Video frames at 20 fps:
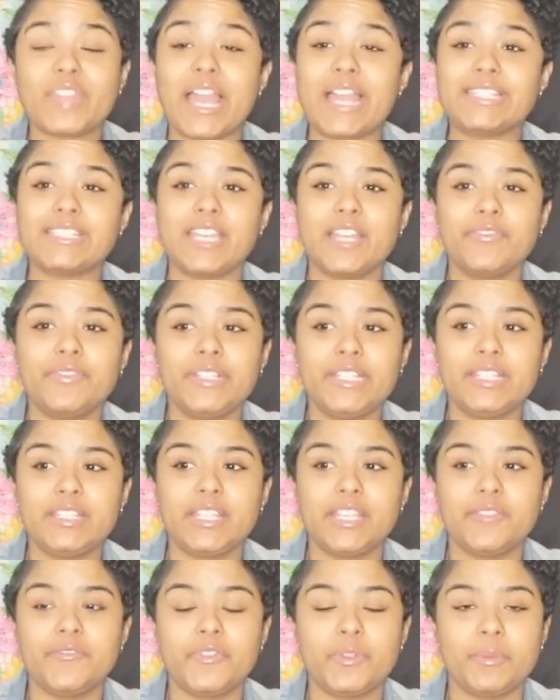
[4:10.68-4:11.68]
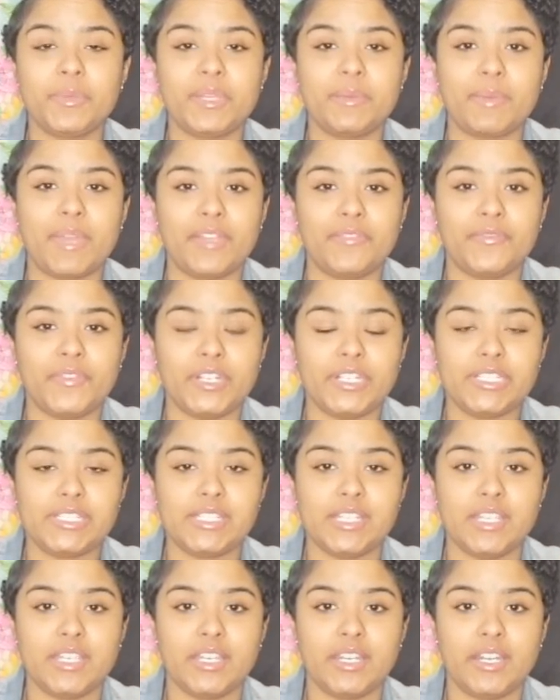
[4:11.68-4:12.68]
I definitely think for me my
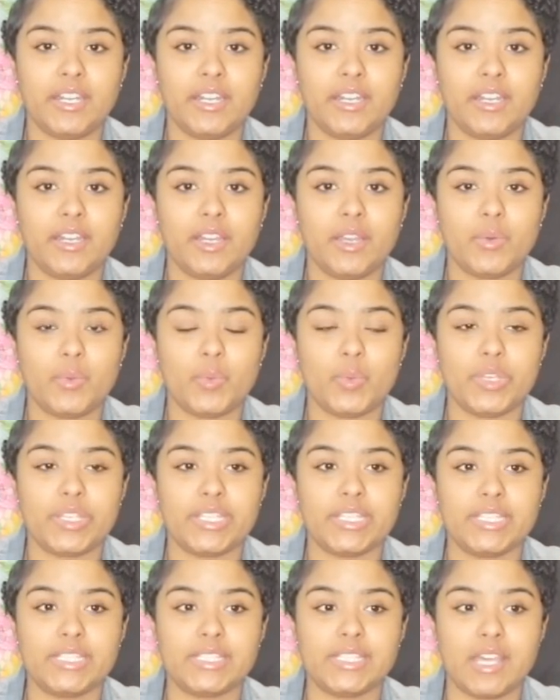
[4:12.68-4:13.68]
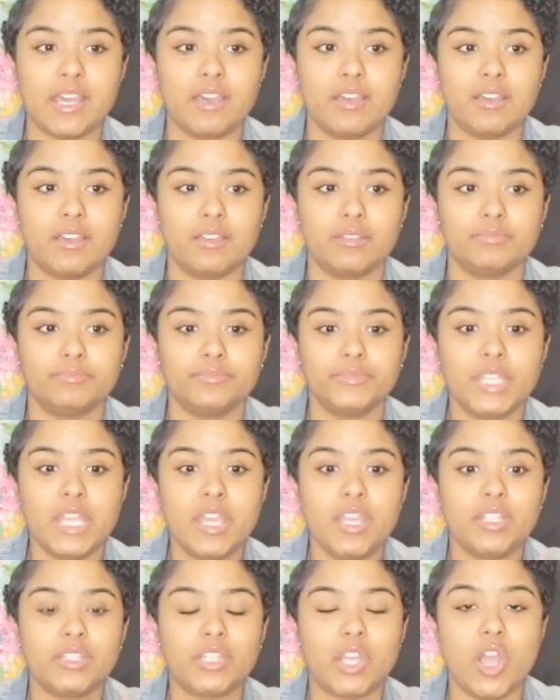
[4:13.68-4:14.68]
first year was um
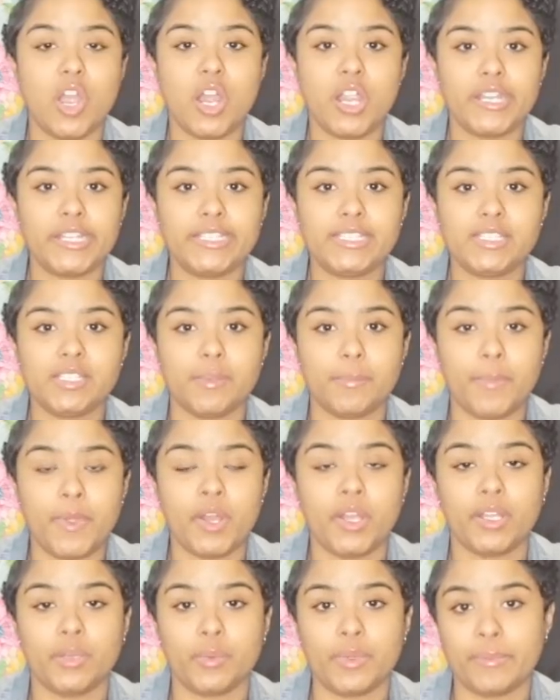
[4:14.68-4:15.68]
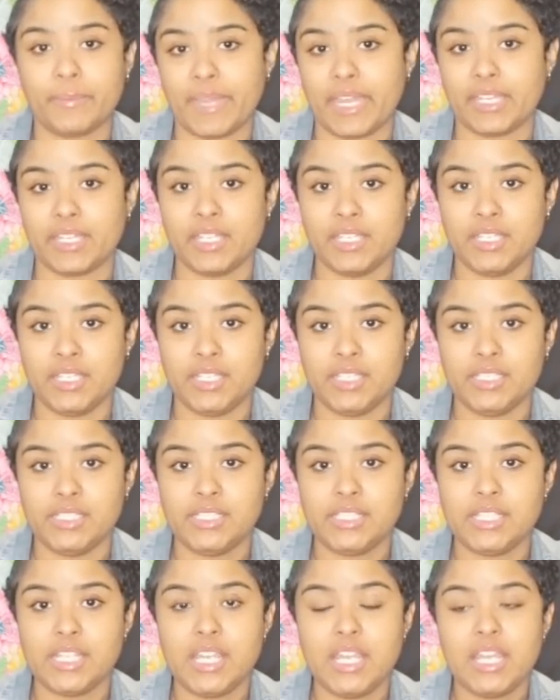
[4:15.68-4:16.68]
the hardest to part with my
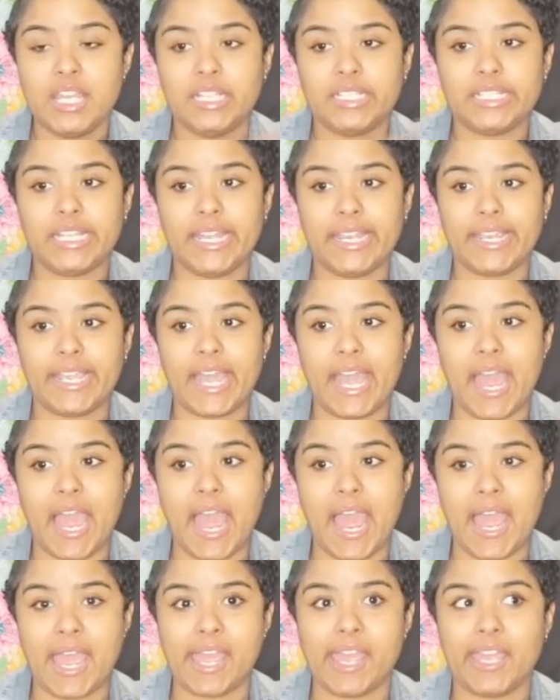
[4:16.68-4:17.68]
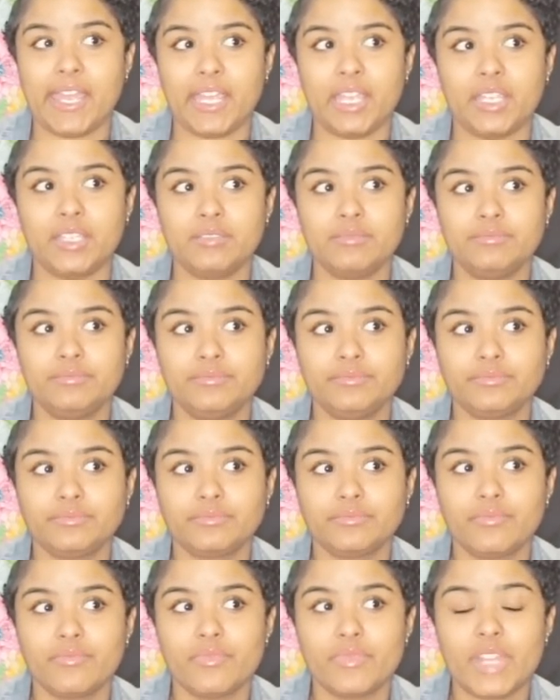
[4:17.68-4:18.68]
kids. Like I
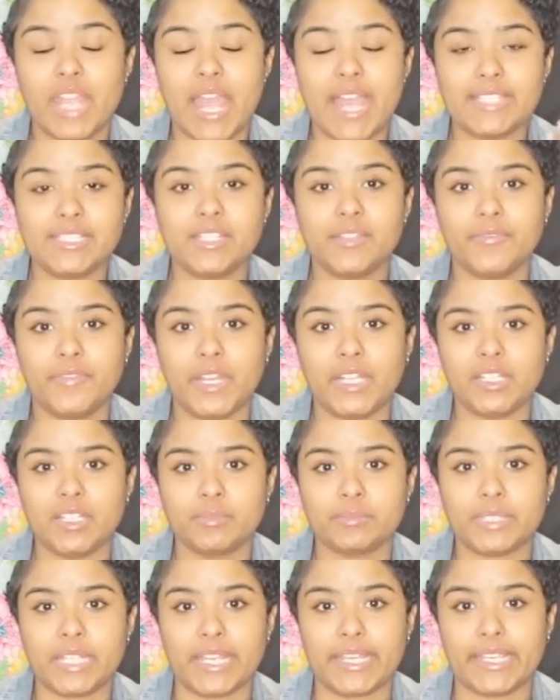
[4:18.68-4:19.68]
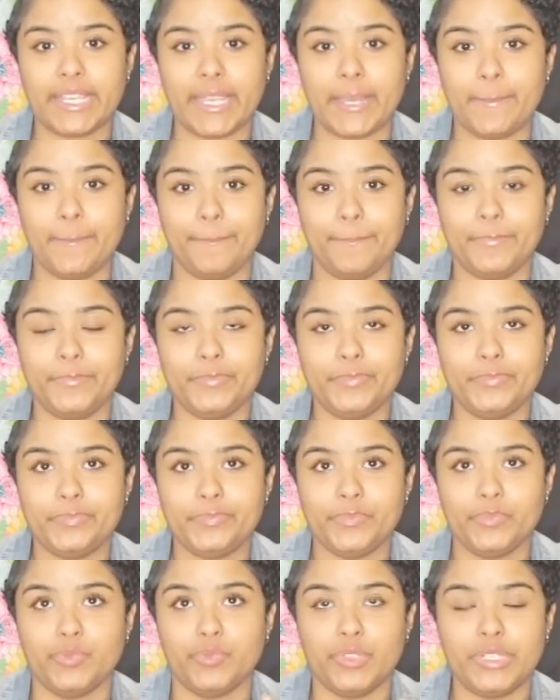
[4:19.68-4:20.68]
I developed like a
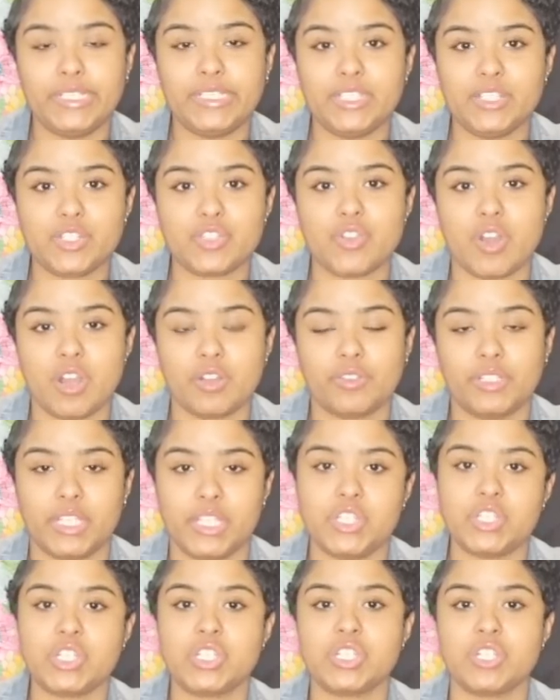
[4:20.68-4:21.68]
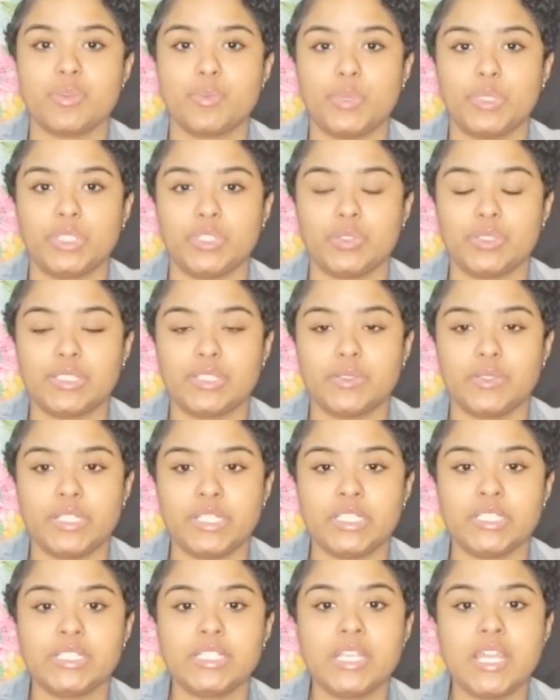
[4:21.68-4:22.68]
really strong relationship with those
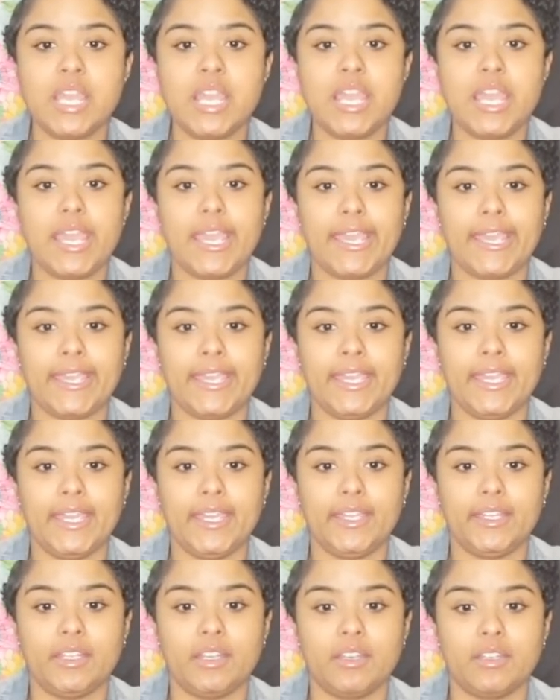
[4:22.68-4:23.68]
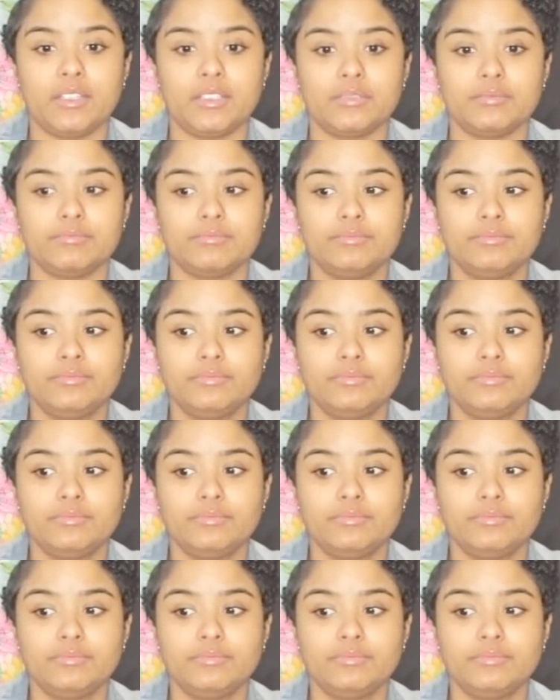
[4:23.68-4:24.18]
students, and um